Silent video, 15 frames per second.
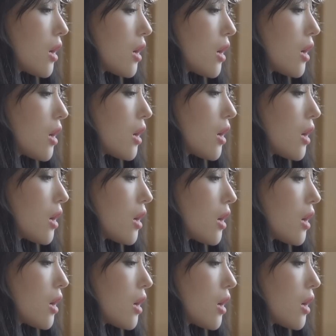
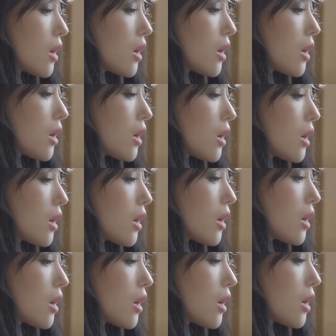(not speaking)